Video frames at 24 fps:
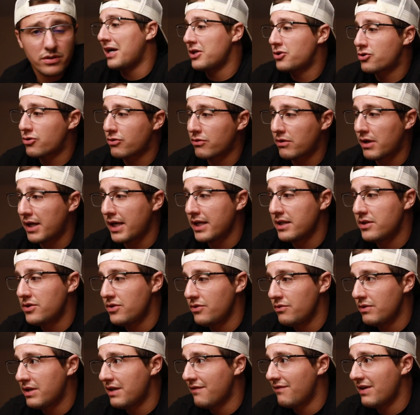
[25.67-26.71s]
I try
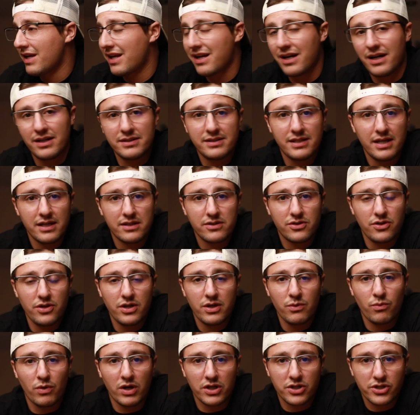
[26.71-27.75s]
to give it context so you
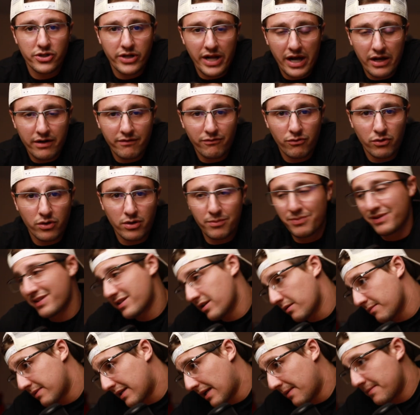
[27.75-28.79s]
can watch it out of order, but
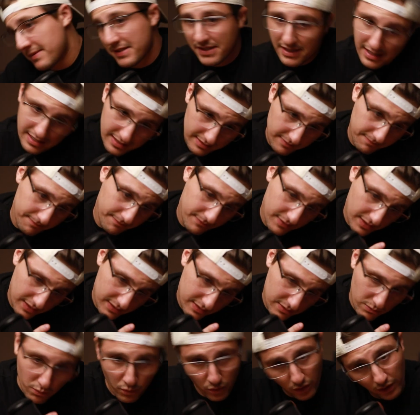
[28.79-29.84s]
sometimes it
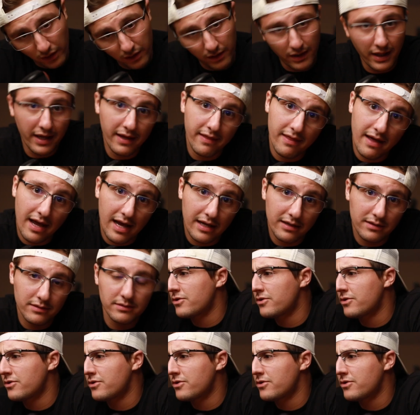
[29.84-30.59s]
doesn't work like that.